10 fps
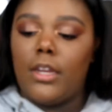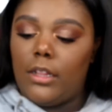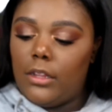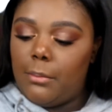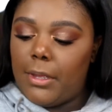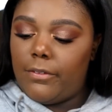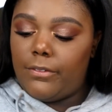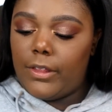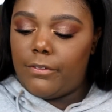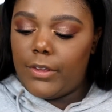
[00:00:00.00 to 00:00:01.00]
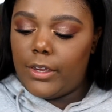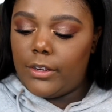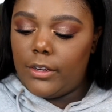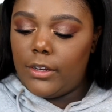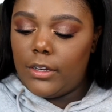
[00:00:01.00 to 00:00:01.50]
and a little bit
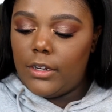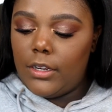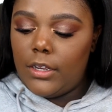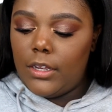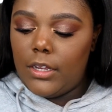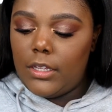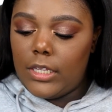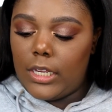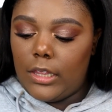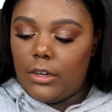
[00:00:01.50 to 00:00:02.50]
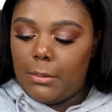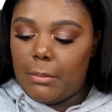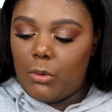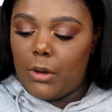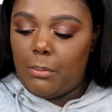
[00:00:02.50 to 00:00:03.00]
fluffier. Take a little
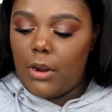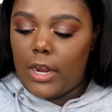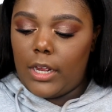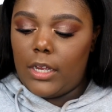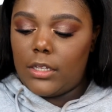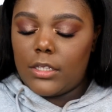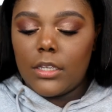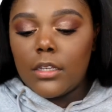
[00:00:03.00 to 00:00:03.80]
bit more product